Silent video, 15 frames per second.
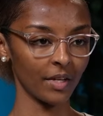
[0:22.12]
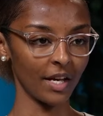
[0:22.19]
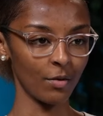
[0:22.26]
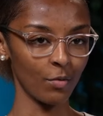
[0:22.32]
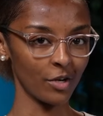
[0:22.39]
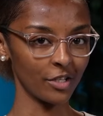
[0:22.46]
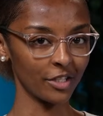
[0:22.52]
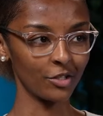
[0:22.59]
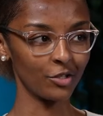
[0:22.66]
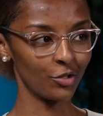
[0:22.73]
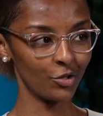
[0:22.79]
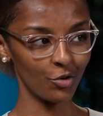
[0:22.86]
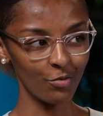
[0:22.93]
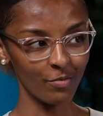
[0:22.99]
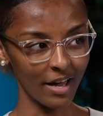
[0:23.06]
it was a
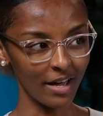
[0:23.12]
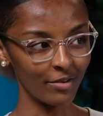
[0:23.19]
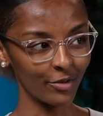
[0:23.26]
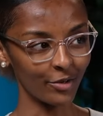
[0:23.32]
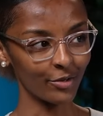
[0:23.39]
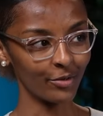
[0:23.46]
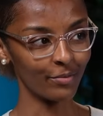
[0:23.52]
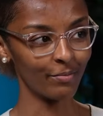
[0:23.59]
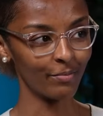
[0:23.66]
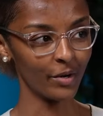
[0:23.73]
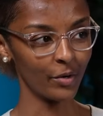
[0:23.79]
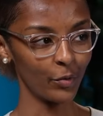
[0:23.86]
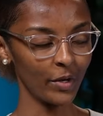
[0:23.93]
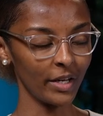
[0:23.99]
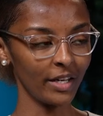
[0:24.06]
2-bedroom,
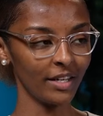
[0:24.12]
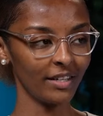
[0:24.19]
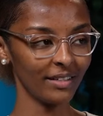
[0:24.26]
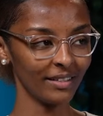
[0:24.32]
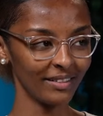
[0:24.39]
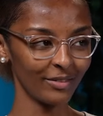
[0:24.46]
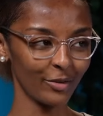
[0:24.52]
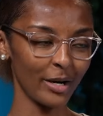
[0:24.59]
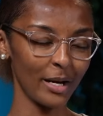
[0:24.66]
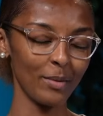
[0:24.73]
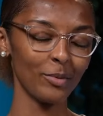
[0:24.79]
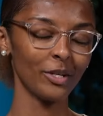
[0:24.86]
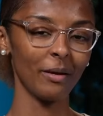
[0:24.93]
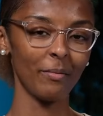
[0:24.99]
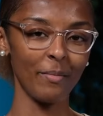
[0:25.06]
but we were
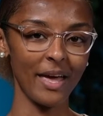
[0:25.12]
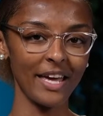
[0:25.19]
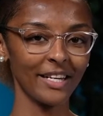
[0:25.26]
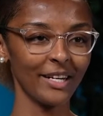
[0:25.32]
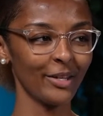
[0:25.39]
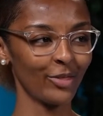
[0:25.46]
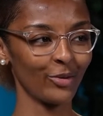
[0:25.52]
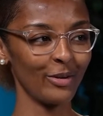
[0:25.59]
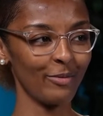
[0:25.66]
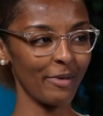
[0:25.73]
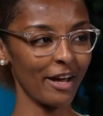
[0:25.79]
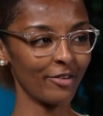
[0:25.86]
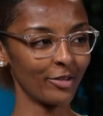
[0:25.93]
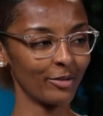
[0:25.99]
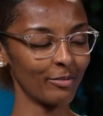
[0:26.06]
able to make it a
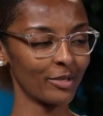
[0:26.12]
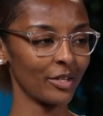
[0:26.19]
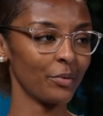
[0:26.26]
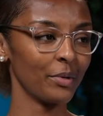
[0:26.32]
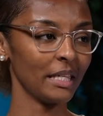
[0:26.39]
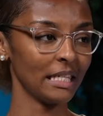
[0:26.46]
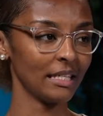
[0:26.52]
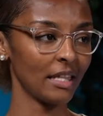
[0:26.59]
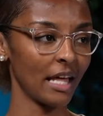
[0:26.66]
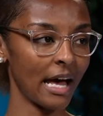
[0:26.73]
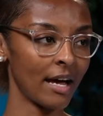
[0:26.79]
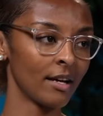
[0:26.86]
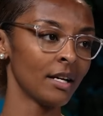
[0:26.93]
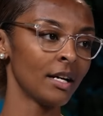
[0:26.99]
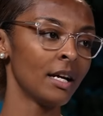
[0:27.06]
3-bedroom, so we did
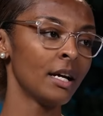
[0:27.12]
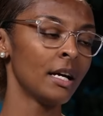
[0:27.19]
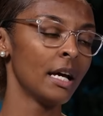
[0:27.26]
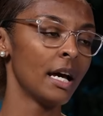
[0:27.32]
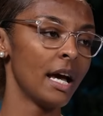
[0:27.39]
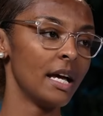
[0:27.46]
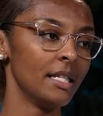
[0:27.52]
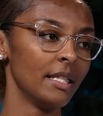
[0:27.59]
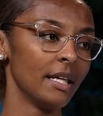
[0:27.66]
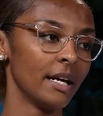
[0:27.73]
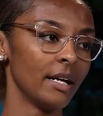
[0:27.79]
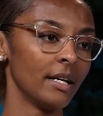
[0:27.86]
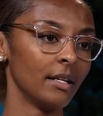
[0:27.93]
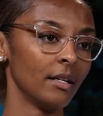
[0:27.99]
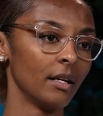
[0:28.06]
that. And
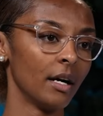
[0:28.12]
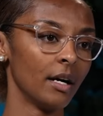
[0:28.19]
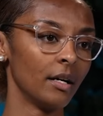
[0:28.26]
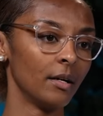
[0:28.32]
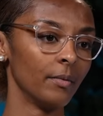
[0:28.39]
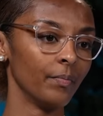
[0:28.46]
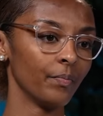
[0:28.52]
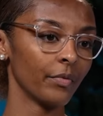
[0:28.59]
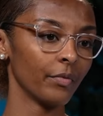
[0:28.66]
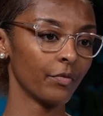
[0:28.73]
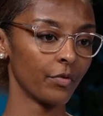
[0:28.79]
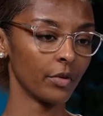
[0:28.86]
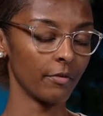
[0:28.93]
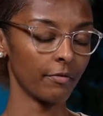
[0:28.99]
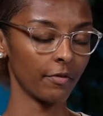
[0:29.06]
then
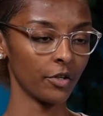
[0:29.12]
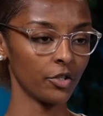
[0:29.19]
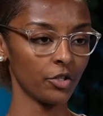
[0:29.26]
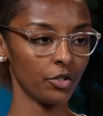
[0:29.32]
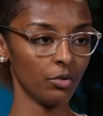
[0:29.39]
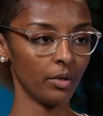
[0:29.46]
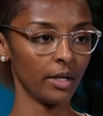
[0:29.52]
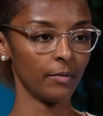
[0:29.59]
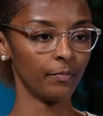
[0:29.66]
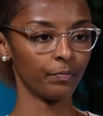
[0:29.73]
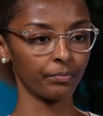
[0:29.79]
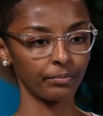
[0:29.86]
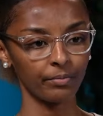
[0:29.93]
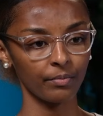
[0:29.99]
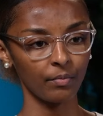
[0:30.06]
for the first unit,
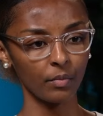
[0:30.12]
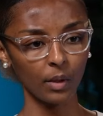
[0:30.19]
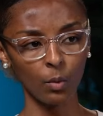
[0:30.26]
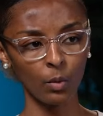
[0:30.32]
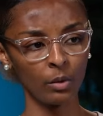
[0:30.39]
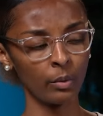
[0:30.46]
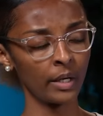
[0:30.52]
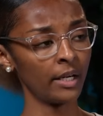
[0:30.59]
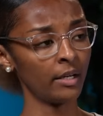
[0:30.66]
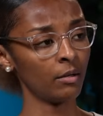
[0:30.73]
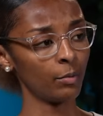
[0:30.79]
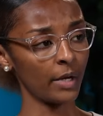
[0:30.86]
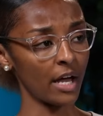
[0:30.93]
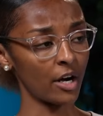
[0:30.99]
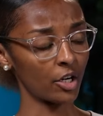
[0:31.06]
we went in,
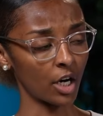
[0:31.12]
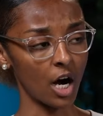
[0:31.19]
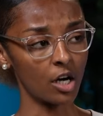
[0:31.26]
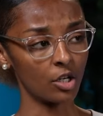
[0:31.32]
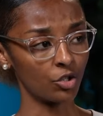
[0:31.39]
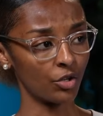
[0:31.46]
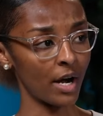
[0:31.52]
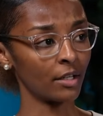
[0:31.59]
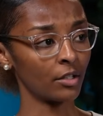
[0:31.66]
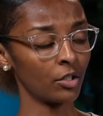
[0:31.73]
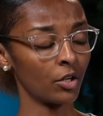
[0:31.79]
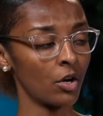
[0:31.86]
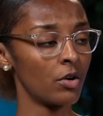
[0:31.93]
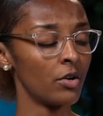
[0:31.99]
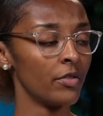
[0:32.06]
we had our
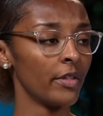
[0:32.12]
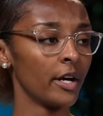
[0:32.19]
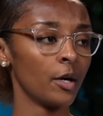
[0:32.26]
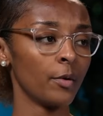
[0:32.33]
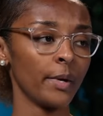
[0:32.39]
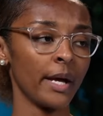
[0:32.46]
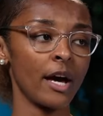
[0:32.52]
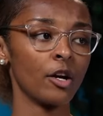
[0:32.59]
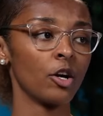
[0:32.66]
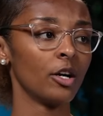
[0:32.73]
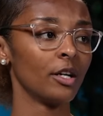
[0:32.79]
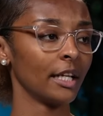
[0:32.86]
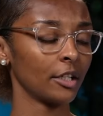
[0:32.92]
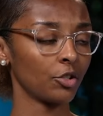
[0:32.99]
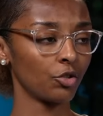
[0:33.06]
contractor going there, we had our
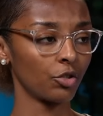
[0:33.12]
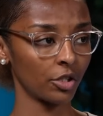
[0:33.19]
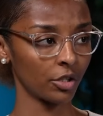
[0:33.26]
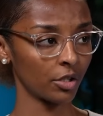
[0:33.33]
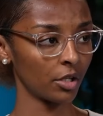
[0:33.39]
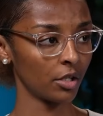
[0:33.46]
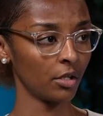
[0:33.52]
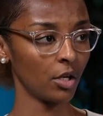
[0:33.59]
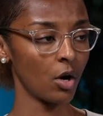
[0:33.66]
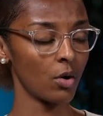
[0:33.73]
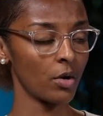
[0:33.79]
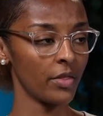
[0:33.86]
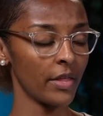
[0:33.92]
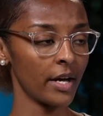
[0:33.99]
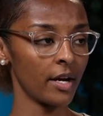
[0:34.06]
electrician
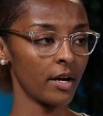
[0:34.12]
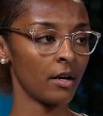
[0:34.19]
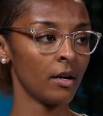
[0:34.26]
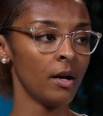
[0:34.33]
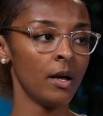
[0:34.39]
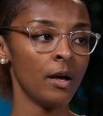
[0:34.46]
going there.